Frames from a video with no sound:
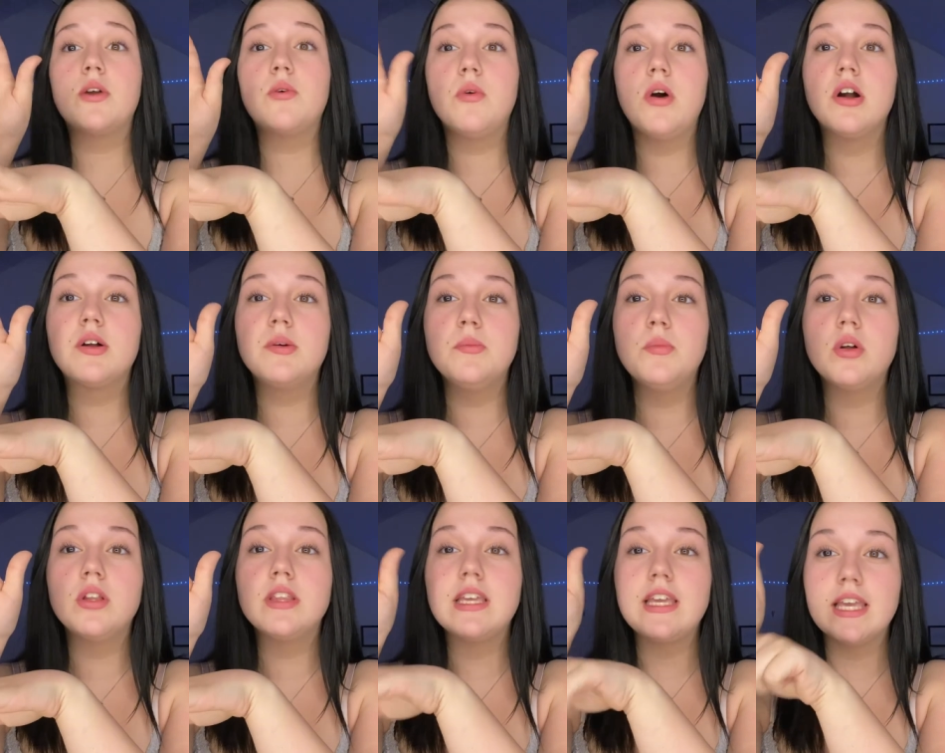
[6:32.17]

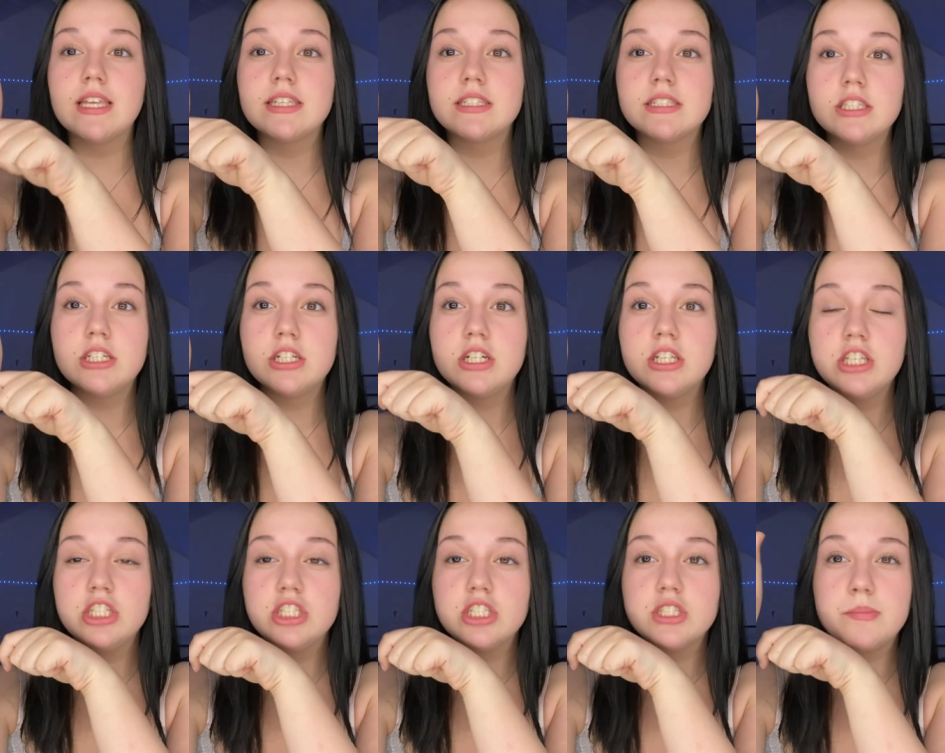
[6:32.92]
guacamole is
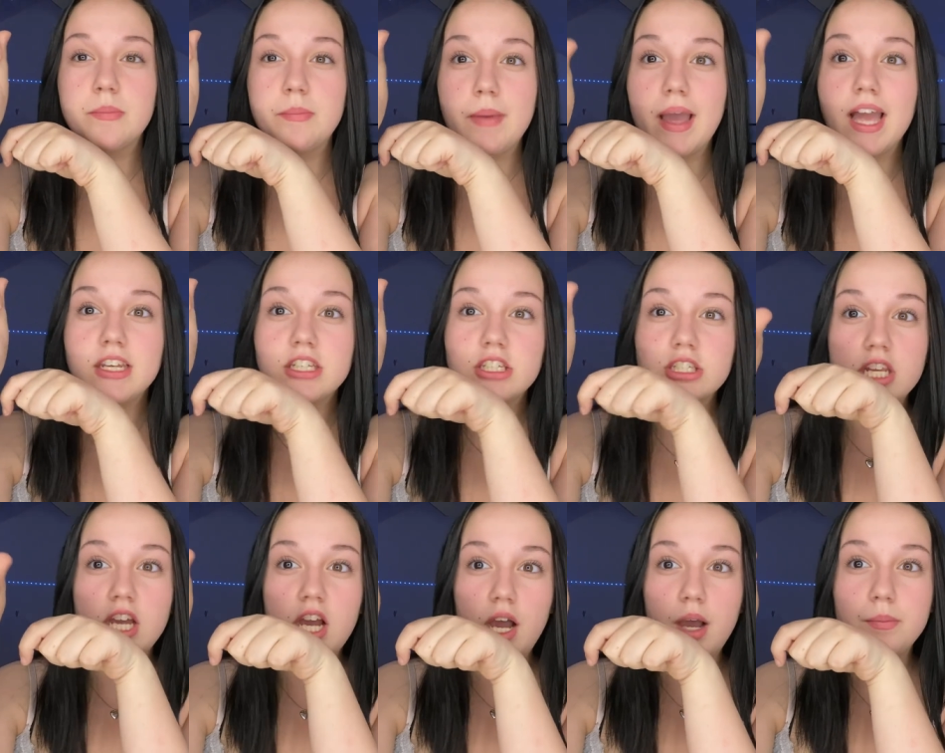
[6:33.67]
literally just
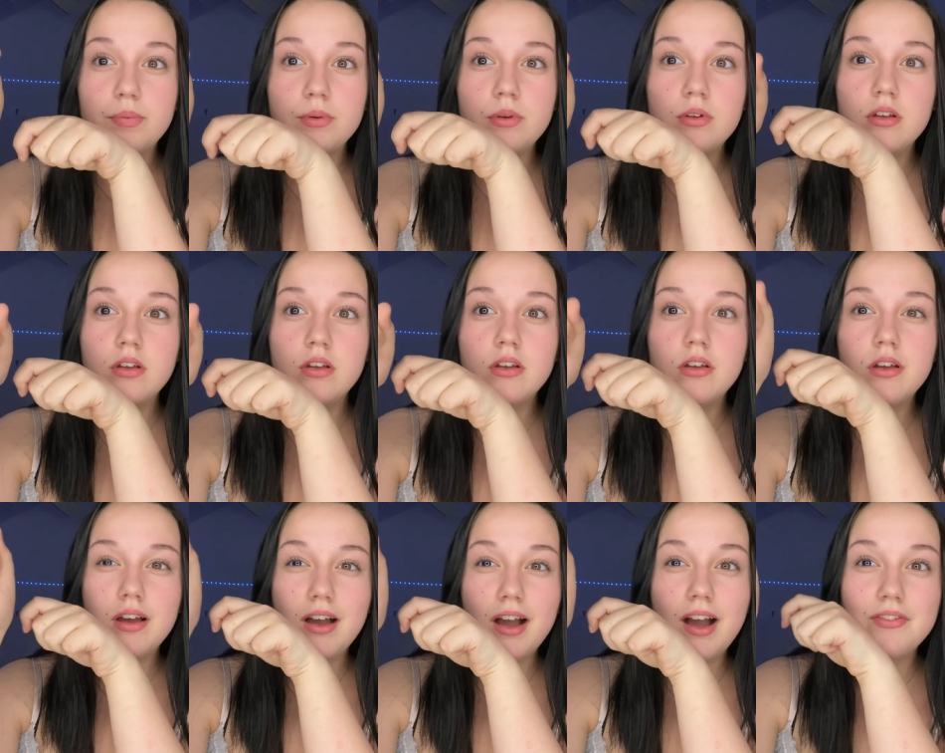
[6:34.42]
mashed up
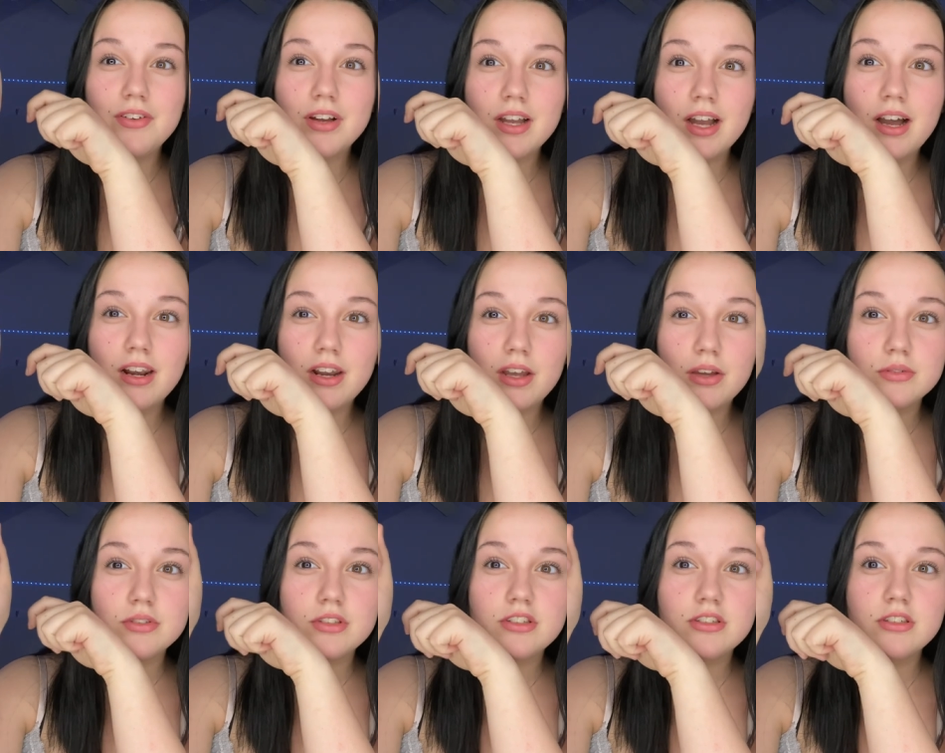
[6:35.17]

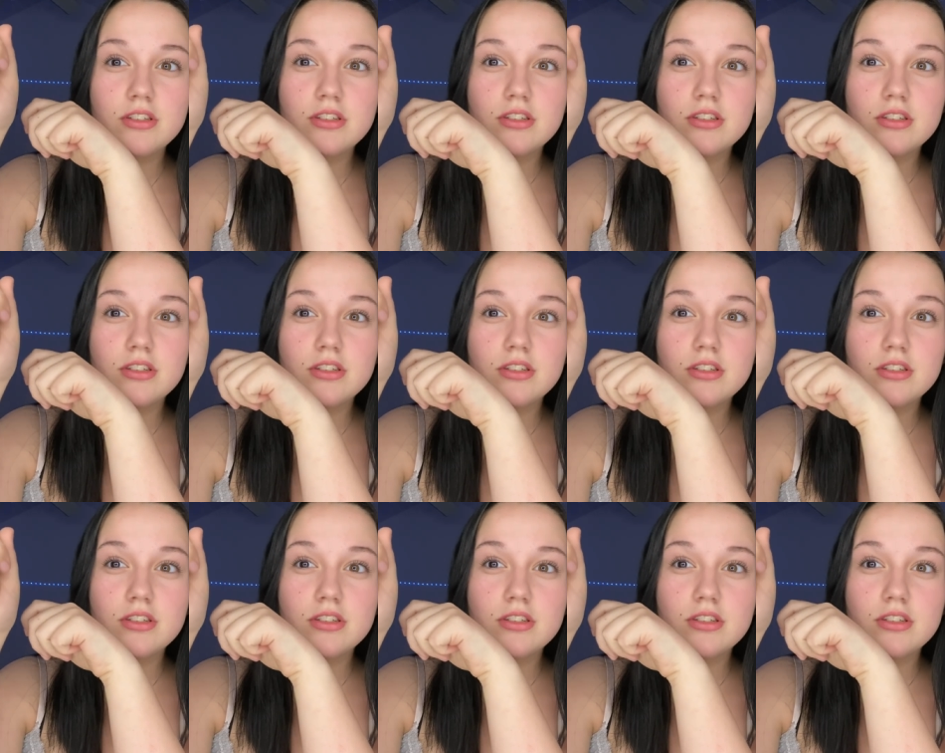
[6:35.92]
avocados.